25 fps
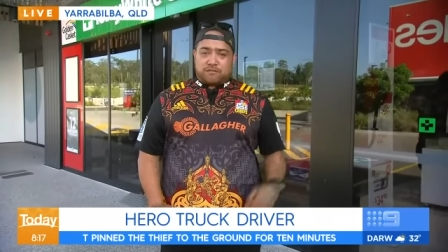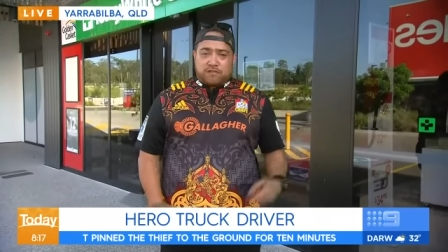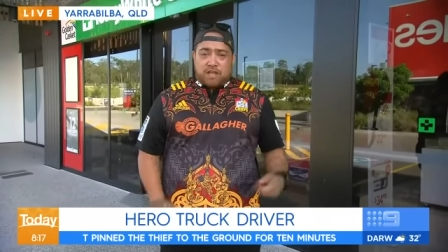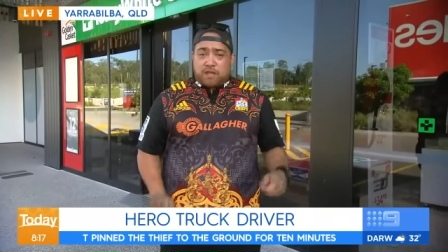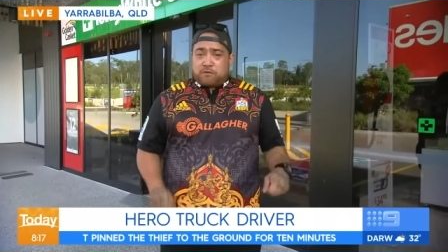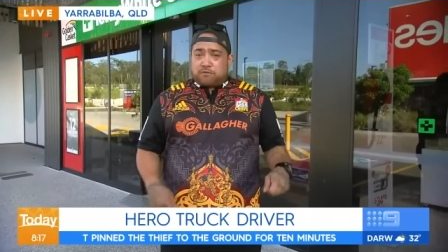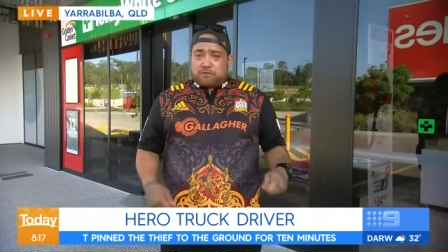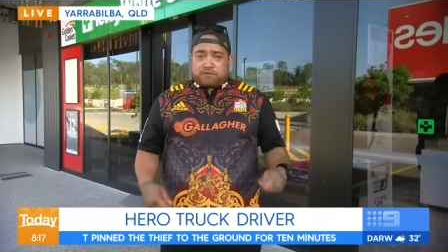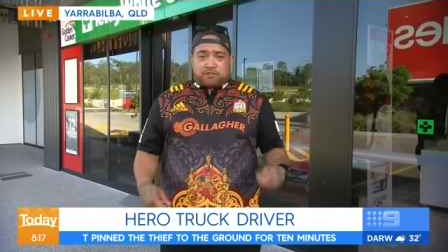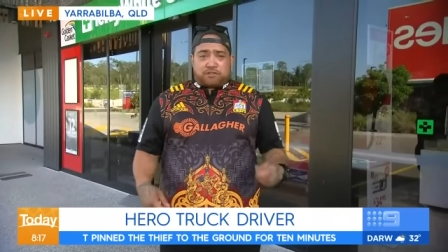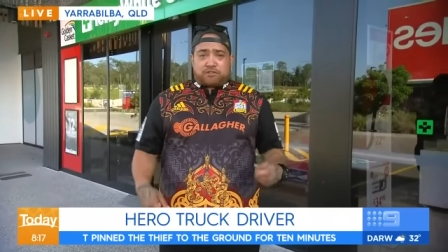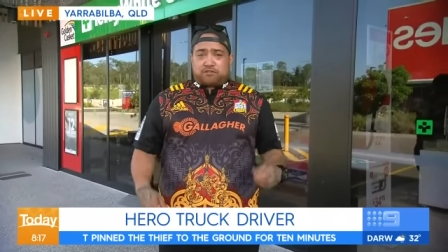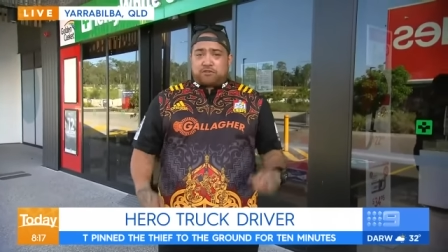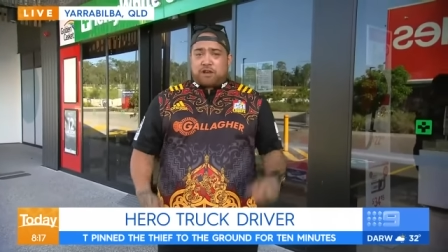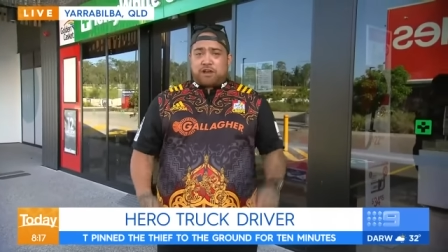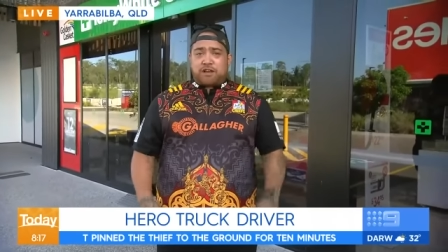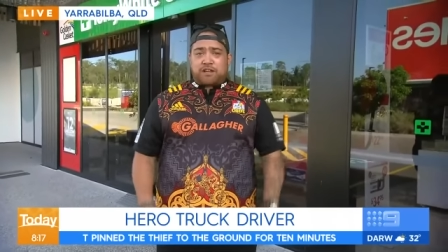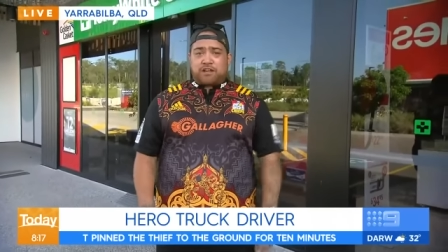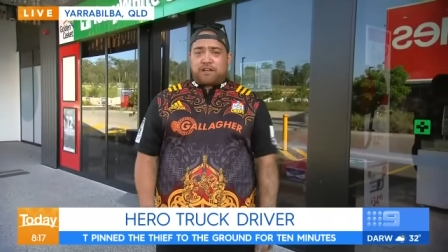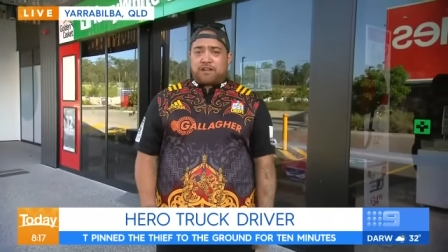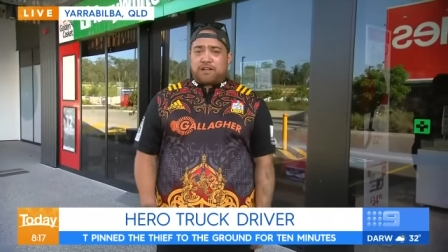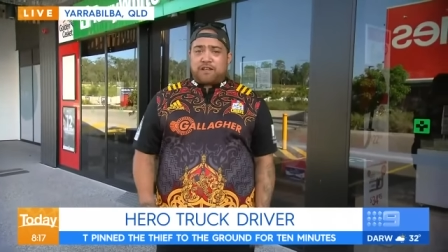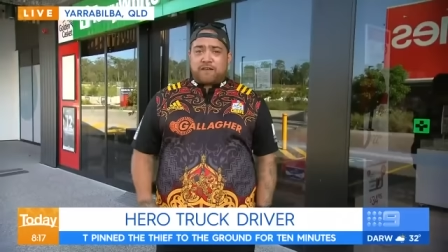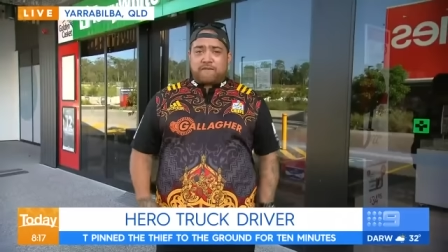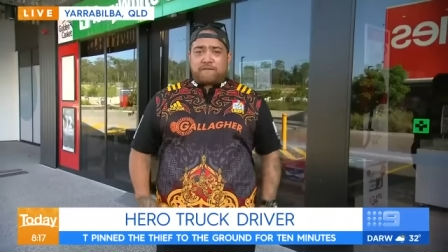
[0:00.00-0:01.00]
he was
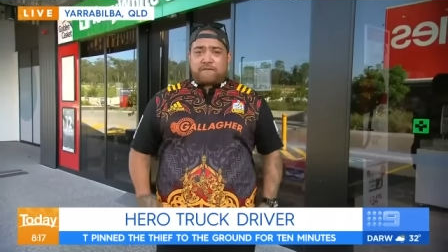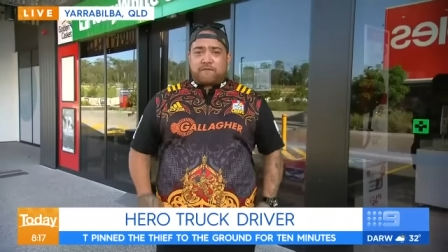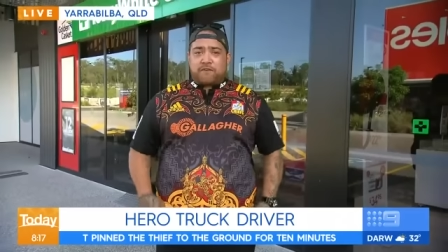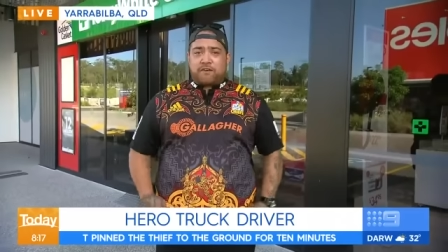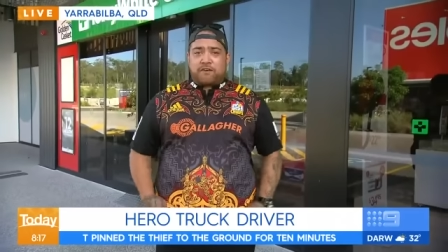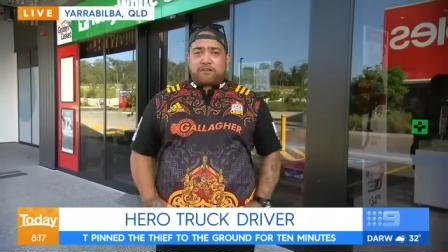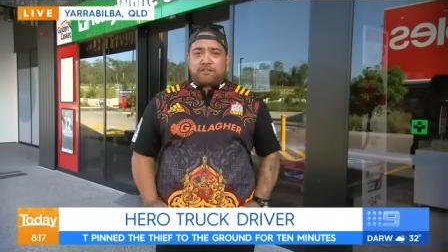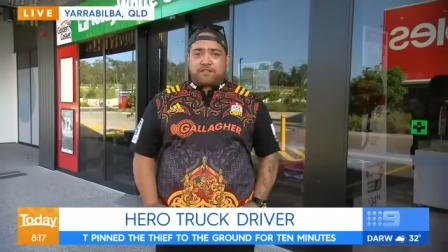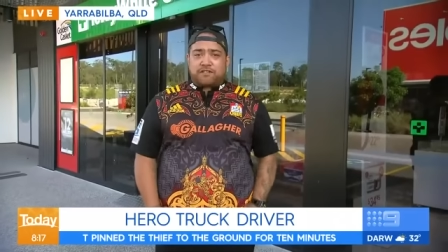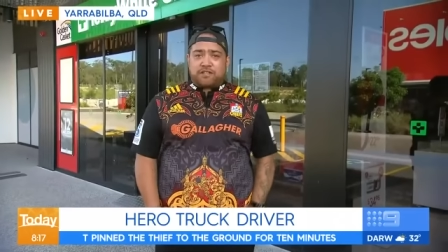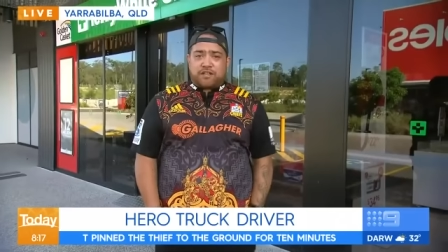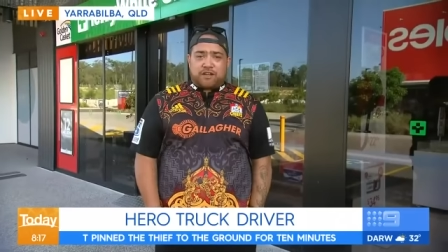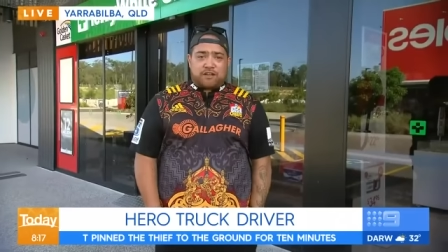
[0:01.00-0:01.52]
struggling at first,